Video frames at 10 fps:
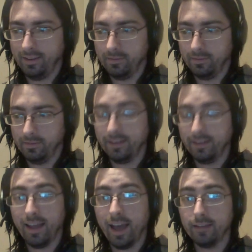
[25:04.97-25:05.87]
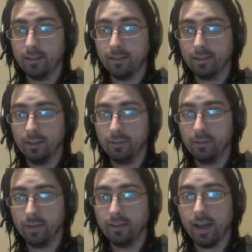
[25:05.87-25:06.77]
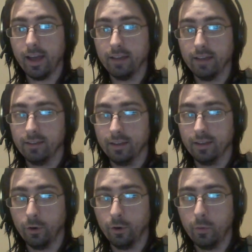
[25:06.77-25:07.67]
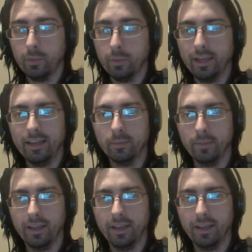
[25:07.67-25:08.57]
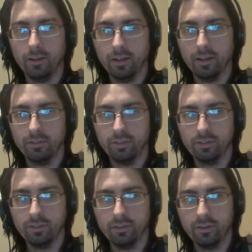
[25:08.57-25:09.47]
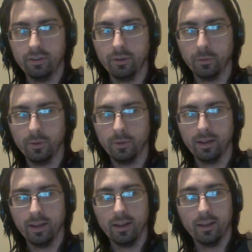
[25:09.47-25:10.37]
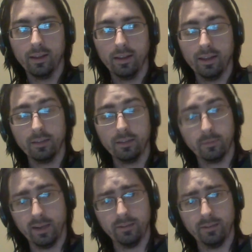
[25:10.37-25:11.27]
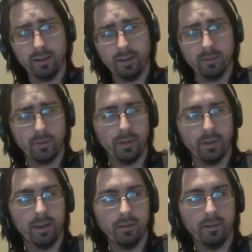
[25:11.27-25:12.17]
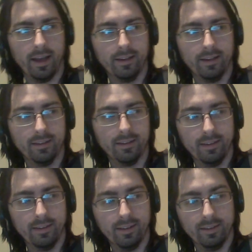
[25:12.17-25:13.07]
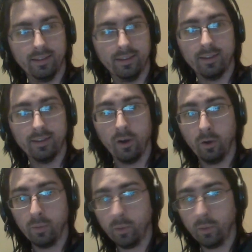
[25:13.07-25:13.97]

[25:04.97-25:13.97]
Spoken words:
fantastically fantastic home-made meal of stew. And it's quite vegetable, in fact. This home away